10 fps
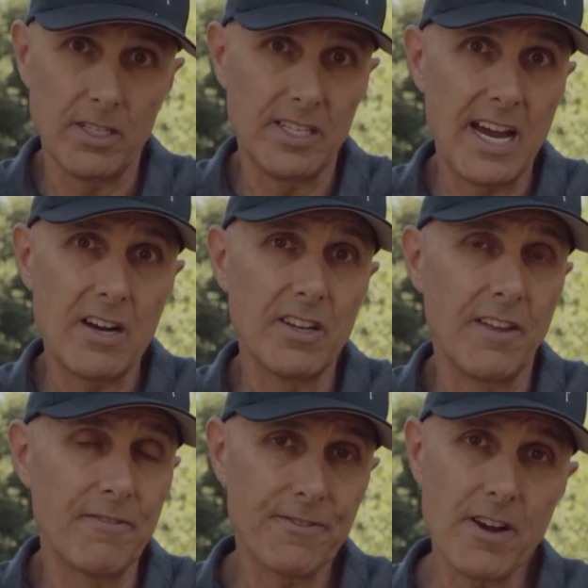it down.
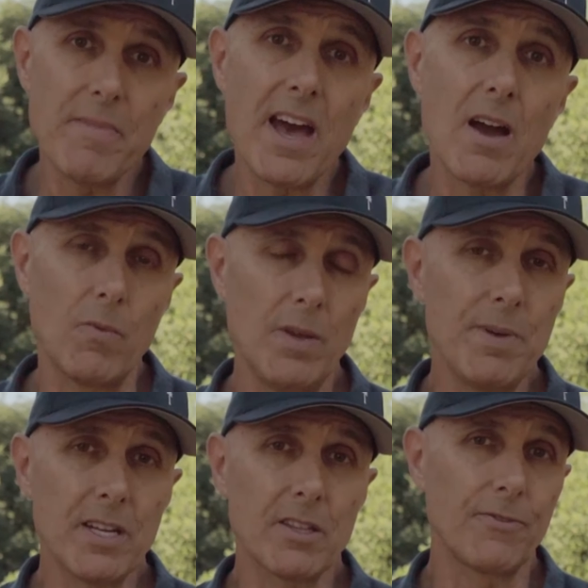And from that, we
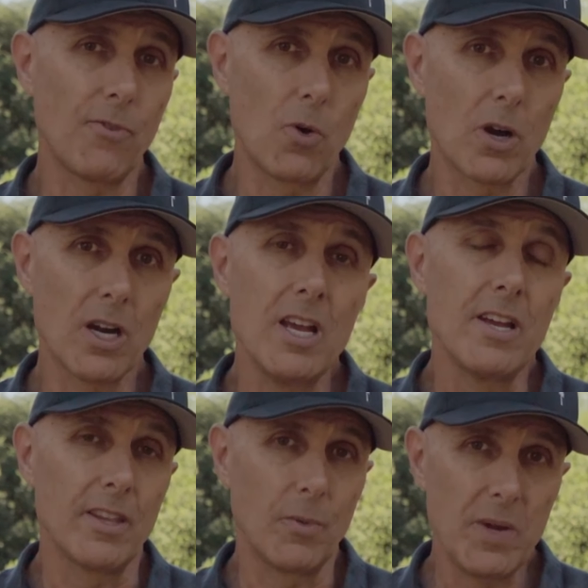picked the 4
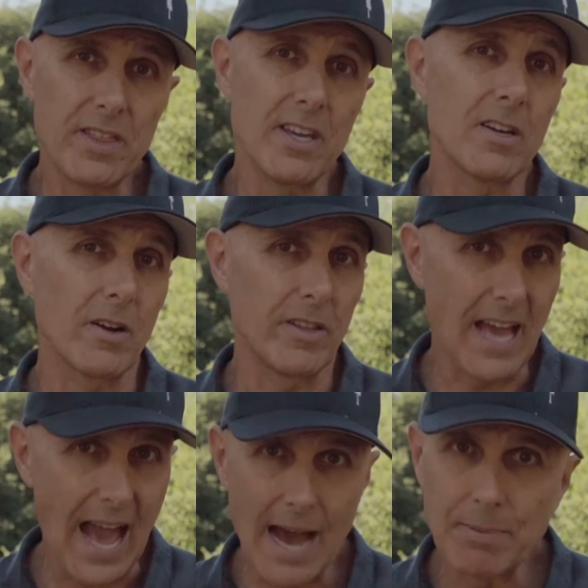that we think are
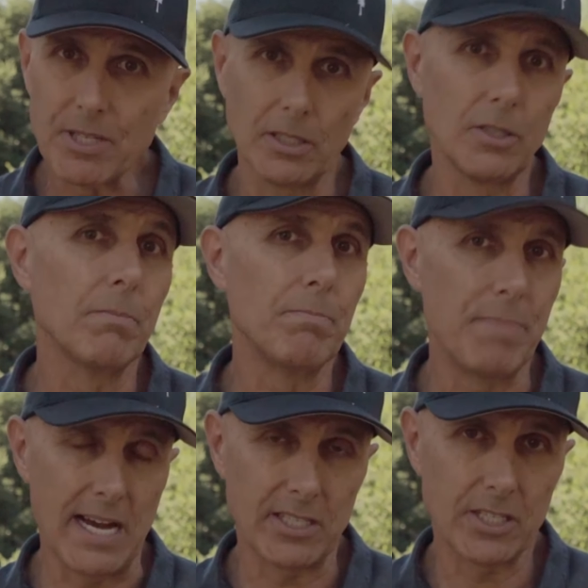the absolute
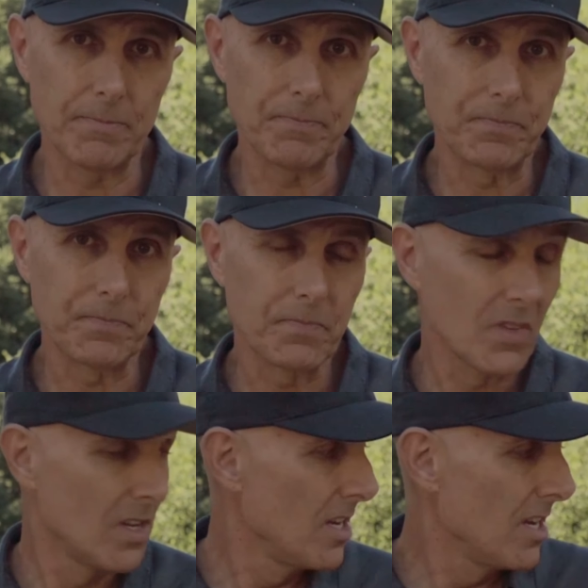best.
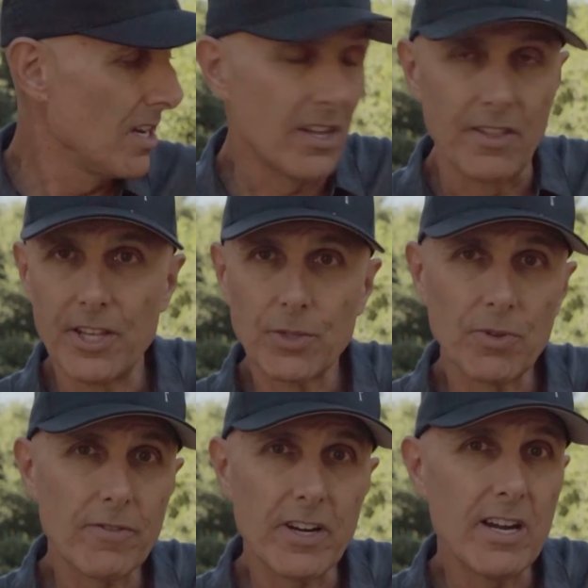This
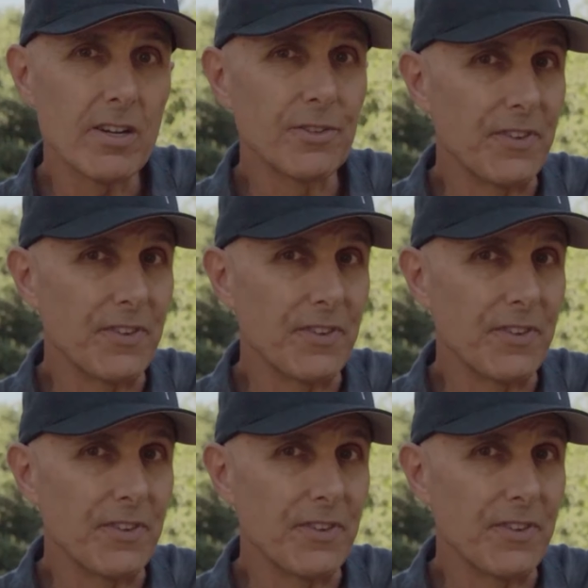one over here is